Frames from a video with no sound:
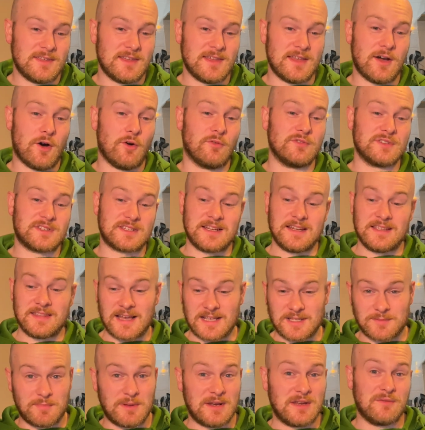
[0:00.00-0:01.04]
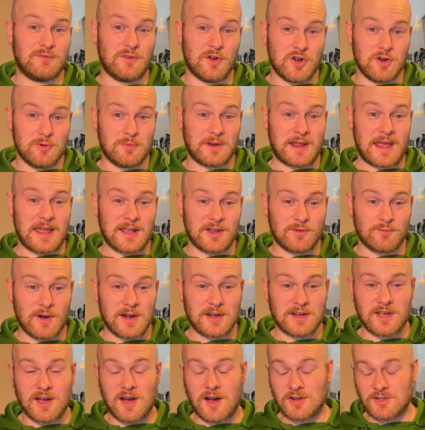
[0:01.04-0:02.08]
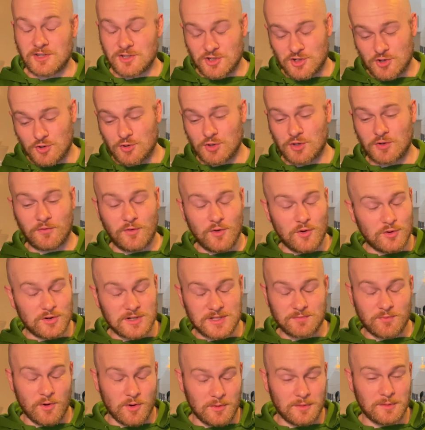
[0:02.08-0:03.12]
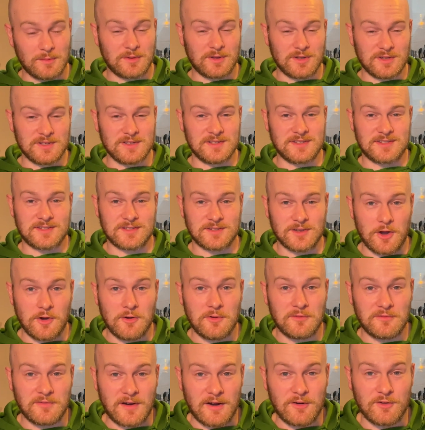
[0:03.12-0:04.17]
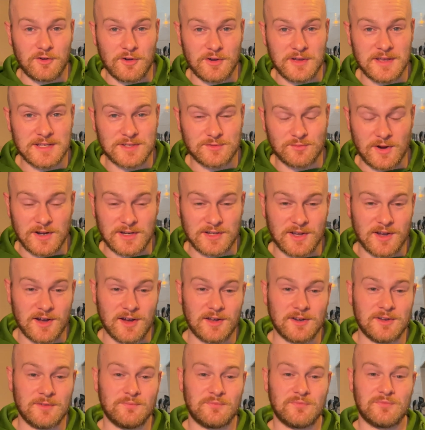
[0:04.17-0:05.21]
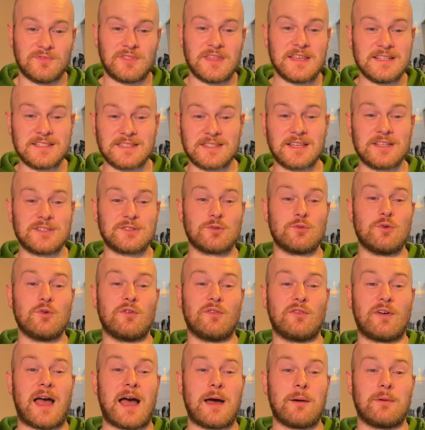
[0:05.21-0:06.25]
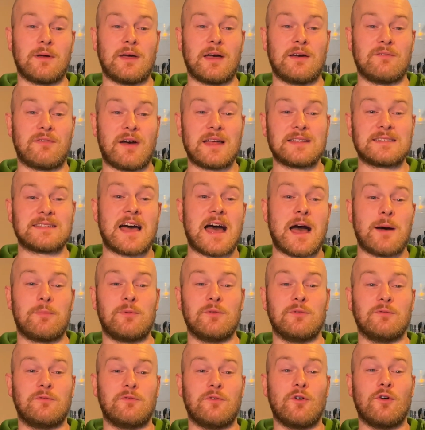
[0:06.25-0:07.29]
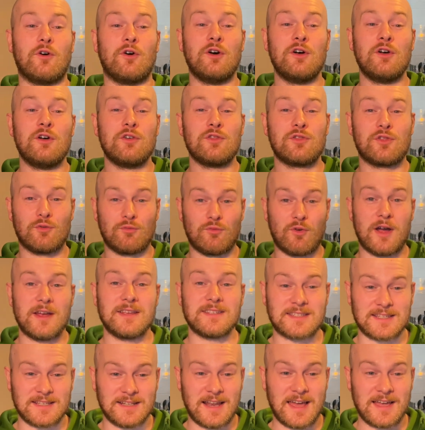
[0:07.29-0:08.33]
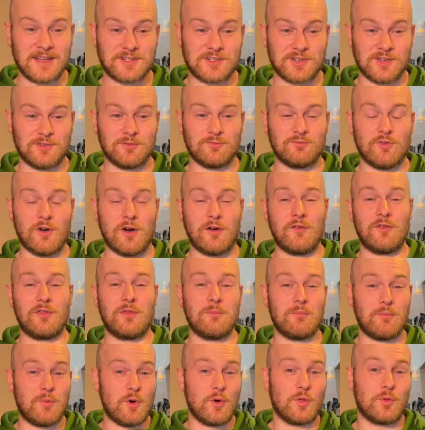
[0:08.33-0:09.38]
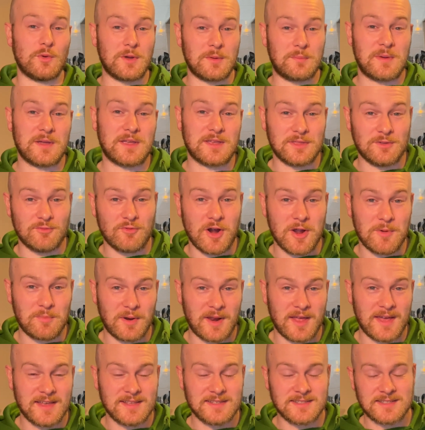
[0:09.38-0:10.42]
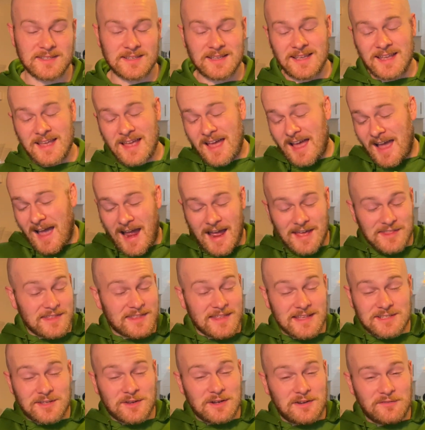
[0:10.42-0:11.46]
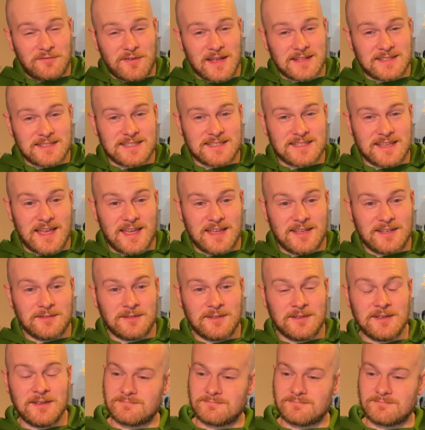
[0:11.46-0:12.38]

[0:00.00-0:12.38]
obviously that's been if only getting a red card, and George Ford is probably because Owen Farrell got his red card. These things all have had to happen for the right selection rather than Borthwick picking the right players. I think that's only fair to say.